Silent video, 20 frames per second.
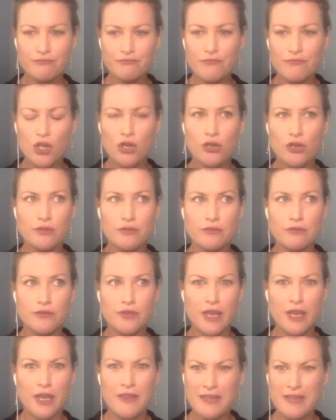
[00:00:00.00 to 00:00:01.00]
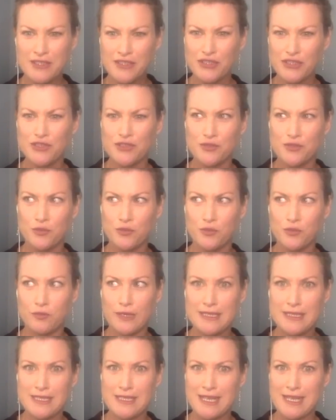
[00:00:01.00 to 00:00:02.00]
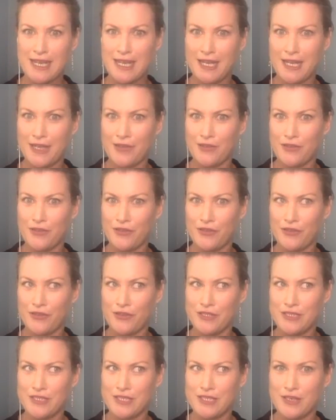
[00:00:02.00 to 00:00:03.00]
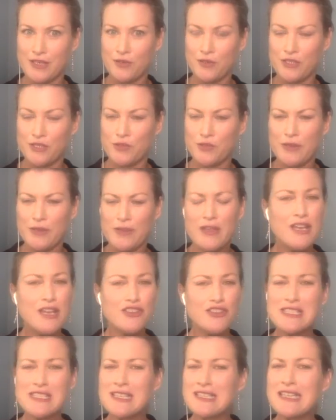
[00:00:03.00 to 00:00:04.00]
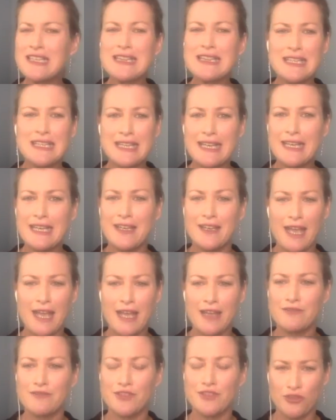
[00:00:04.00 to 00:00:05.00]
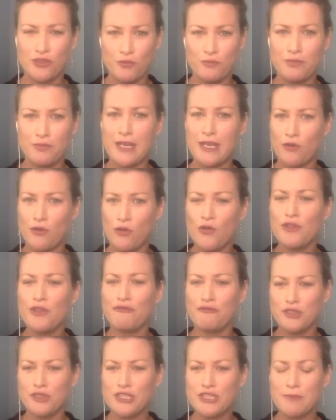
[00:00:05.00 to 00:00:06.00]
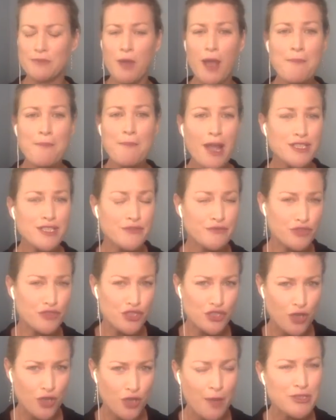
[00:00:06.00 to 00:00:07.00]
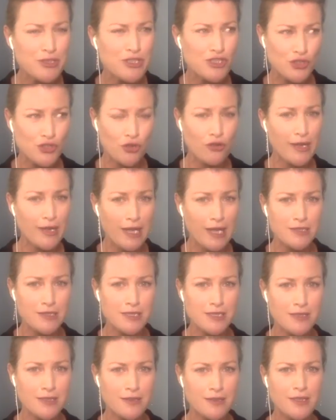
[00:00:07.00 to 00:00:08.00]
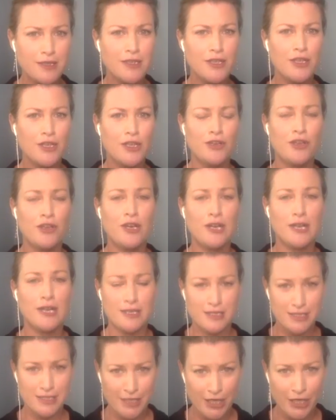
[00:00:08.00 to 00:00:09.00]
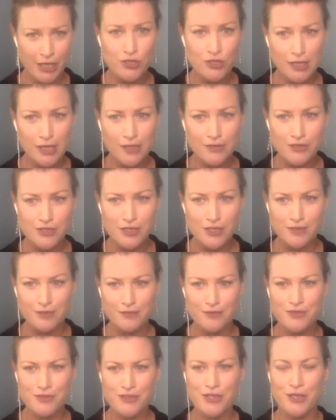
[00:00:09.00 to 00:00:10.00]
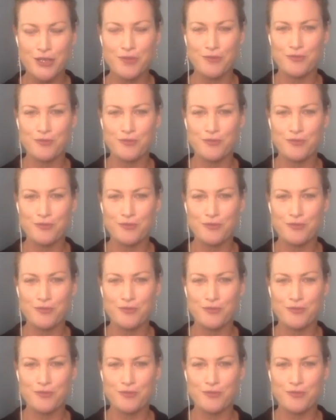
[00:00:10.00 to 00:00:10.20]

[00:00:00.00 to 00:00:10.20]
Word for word: on I think that's the 28th Thursday, August 20th. Just click the link and you'll yeah. get all the full details. My mind's for st- I'm a story hunter, not a schedule hunter. So